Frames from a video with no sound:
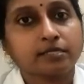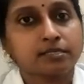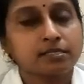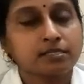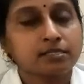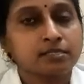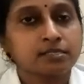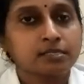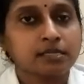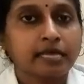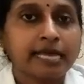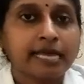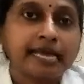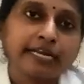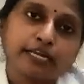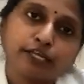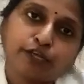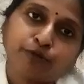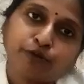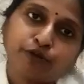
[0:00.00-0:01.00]
vaccine
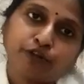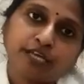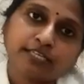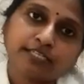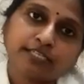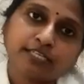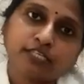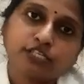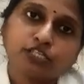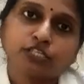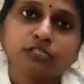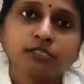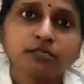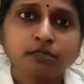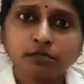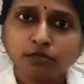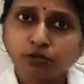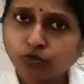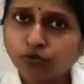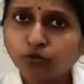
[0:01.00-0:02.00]
and immunization.
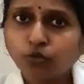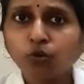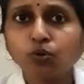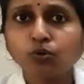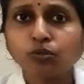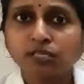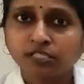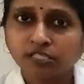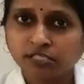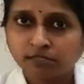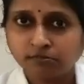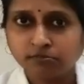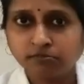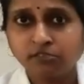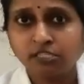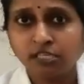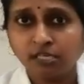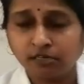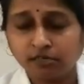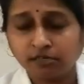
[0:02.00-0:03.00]
You know, the
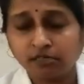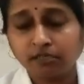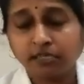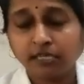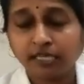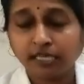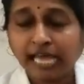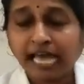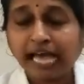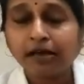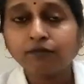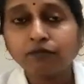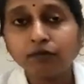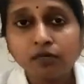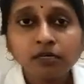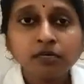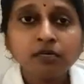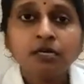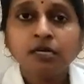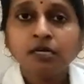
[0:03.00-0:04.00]
children, they have
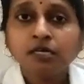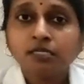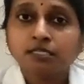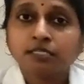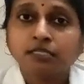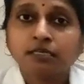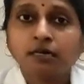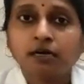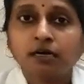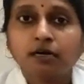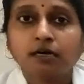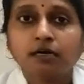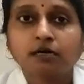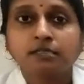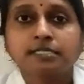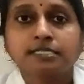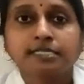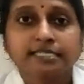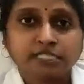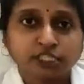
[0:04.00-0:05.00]
a
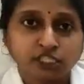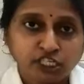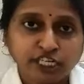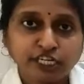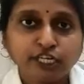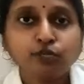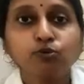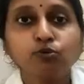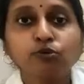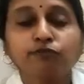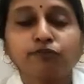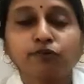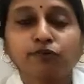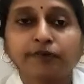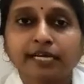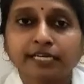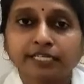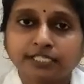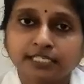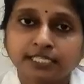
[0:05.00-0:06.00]
schedule
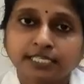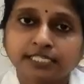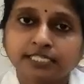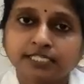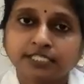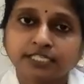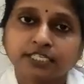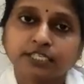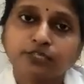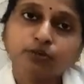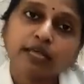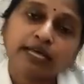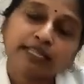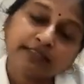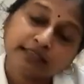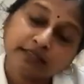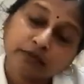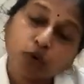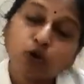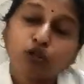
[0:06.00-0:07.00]
for vaccination schedule,
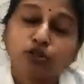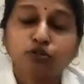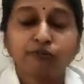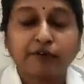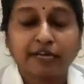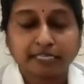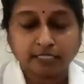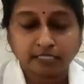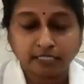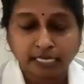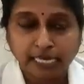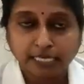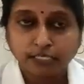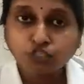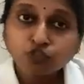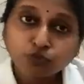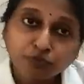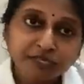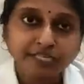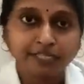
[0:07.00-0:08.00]
and all the vaccine
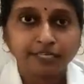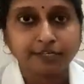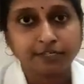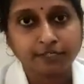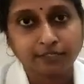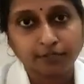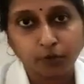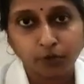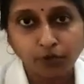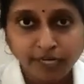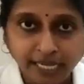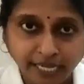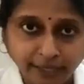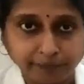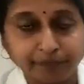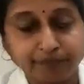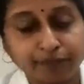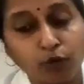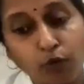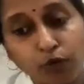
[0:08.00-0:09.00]
has to be taken on
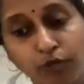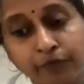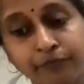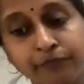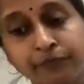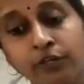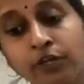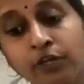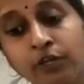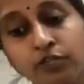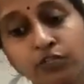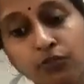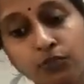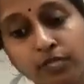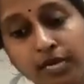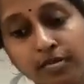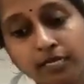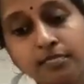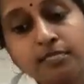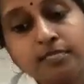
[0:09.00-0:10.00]
time. Okay. So
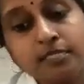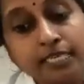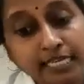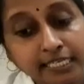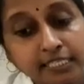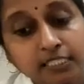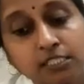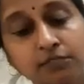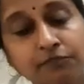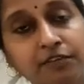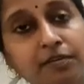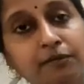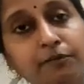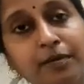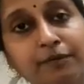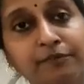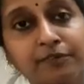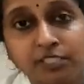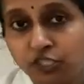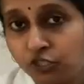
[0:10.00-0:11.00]
that is the next way
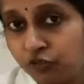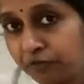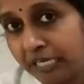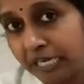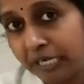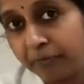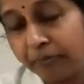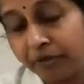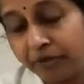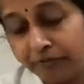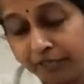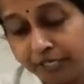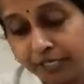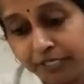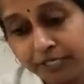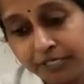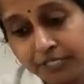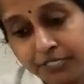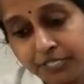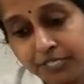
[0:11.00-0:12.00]
by which you can
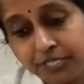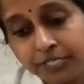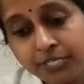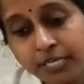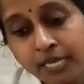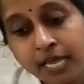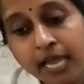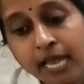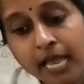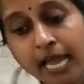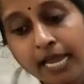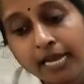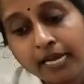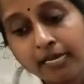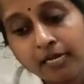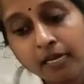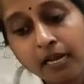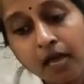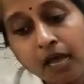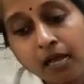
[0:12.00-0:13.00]
prevent the disease. And
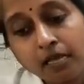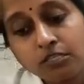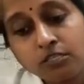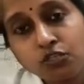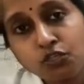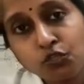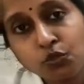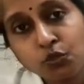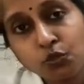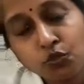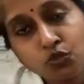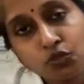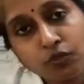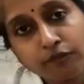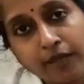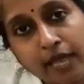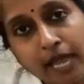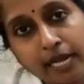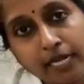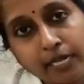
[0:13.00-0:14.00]
at last, use
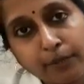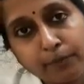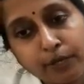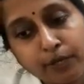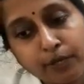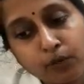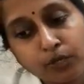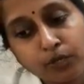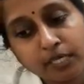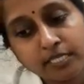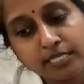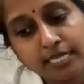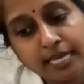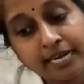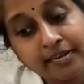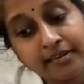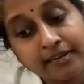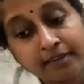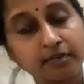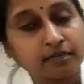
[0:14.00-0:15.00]
of antibiotics
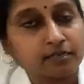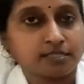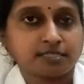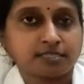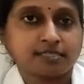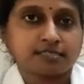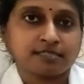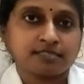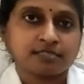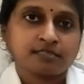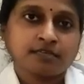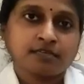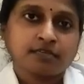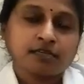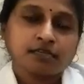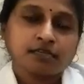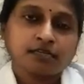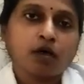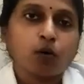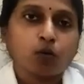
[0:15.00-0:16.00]
and drugs.
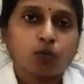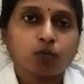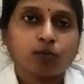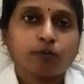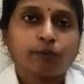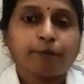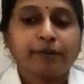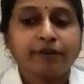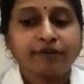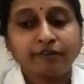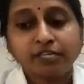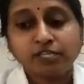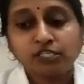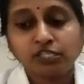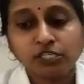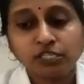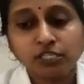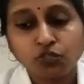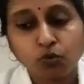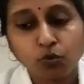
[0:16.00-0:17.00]
Now,
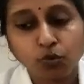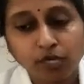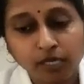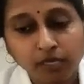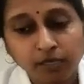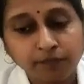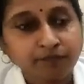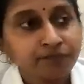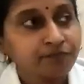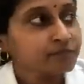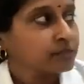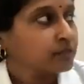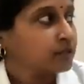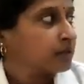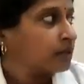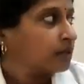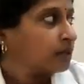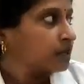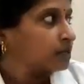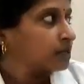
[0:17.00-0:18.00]
prevention is okay.
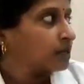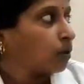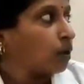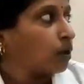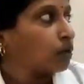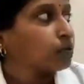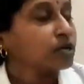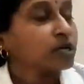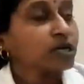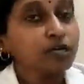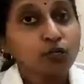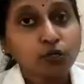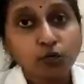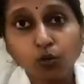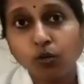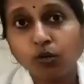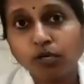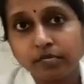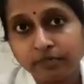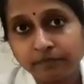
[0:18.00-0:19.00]
Now, how to
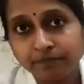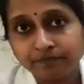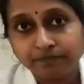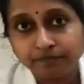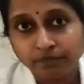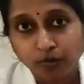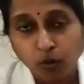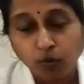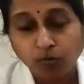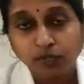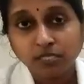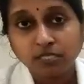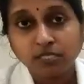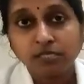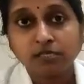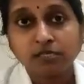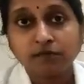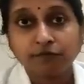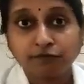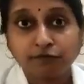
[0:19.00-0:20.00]
control it?
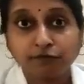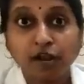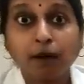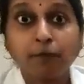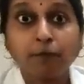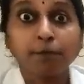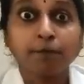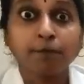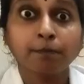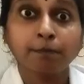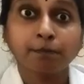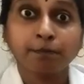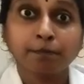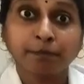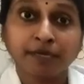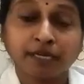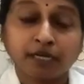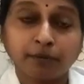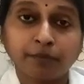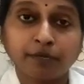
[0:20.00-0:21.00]
Obviously, from
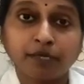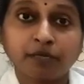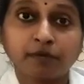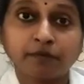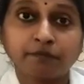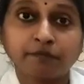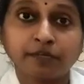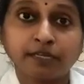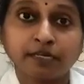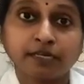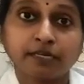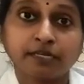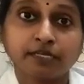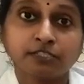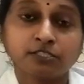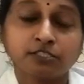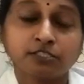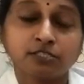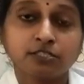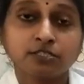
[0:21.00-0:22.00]
becoming very
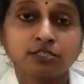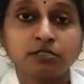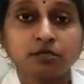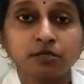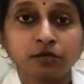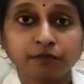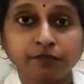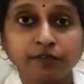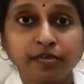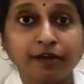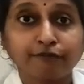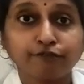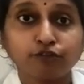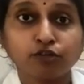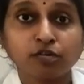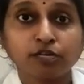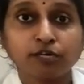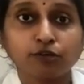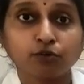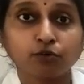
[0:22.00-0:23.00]
dangerous, we have
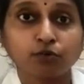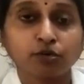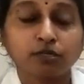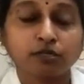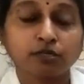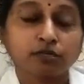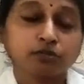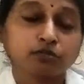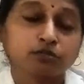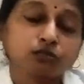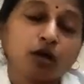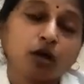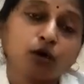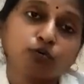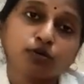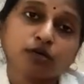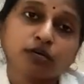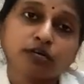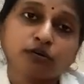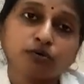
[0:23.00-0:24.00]
to control it. So,
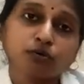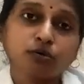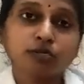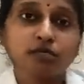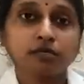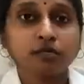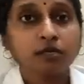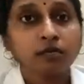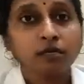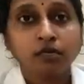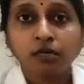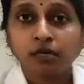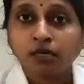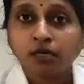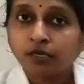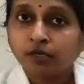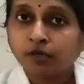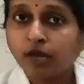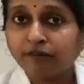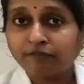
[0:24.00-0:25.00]
how to control it?
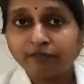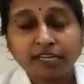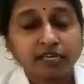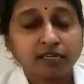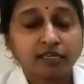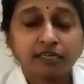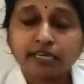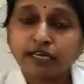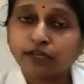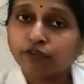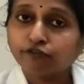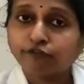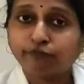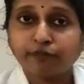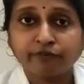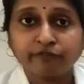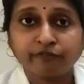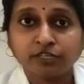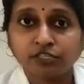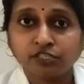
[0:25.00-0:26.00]
You have taken care
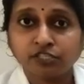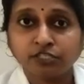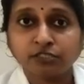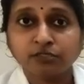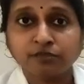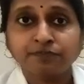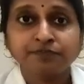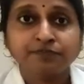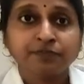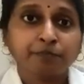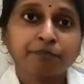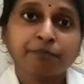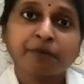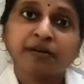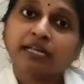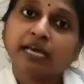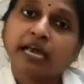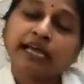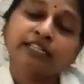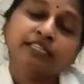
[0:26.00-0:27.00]
of prevention,
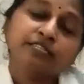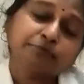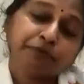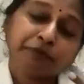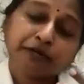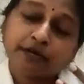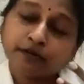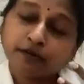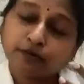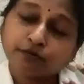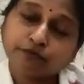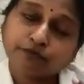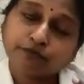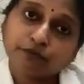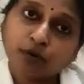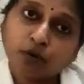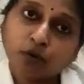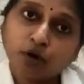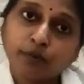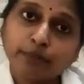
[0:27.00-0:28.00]
but in spite of
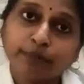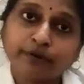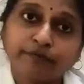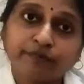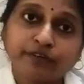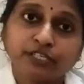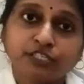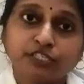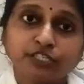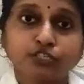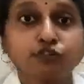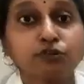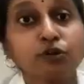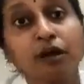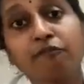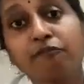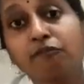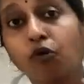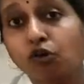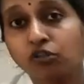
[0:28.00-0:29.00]
all prevention, you
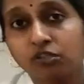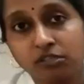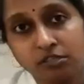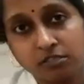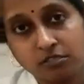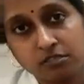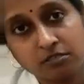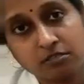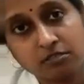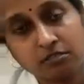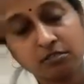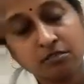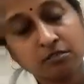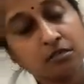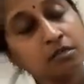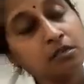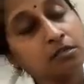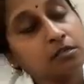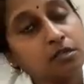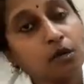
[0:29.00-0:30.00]
have got the disease.
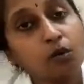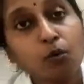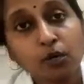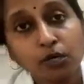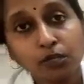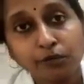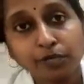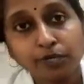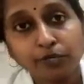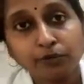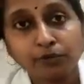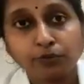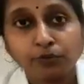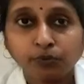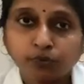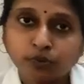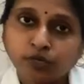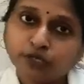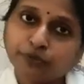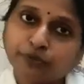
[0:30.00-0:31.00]
Now, what you can do?
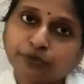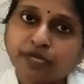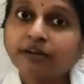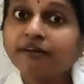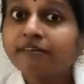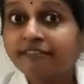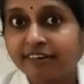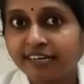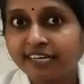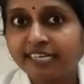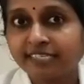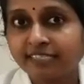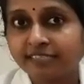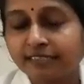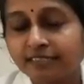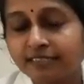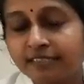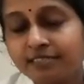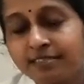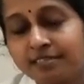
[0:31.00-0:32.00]
Only you can treat
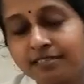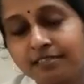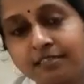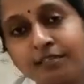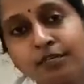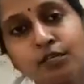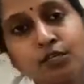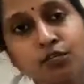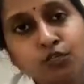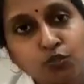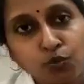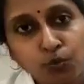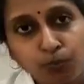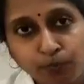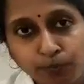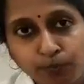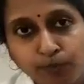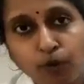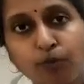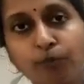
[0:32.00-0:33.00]
it, isn't it? So,
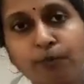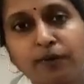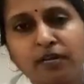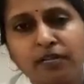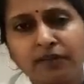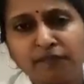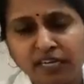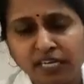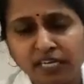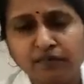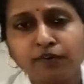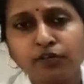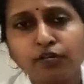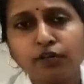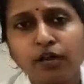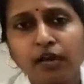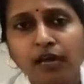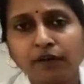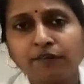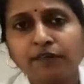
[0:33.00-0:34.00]
properly, whenever
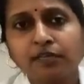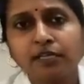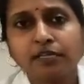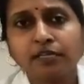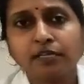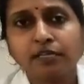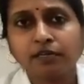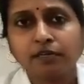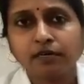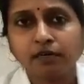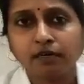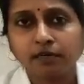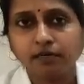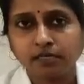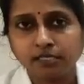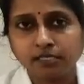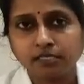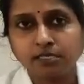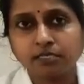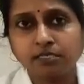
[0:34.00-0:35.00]
you are having any
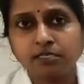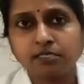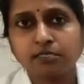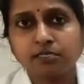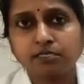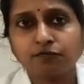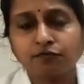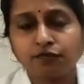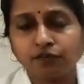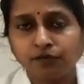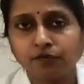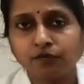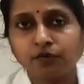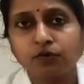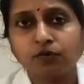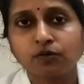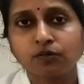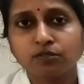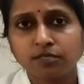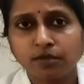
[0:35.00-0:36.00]
diseases,
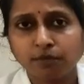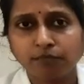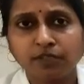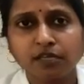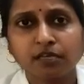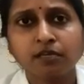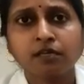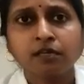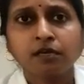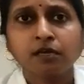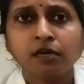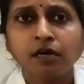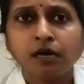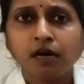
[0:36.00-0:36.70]
fever, something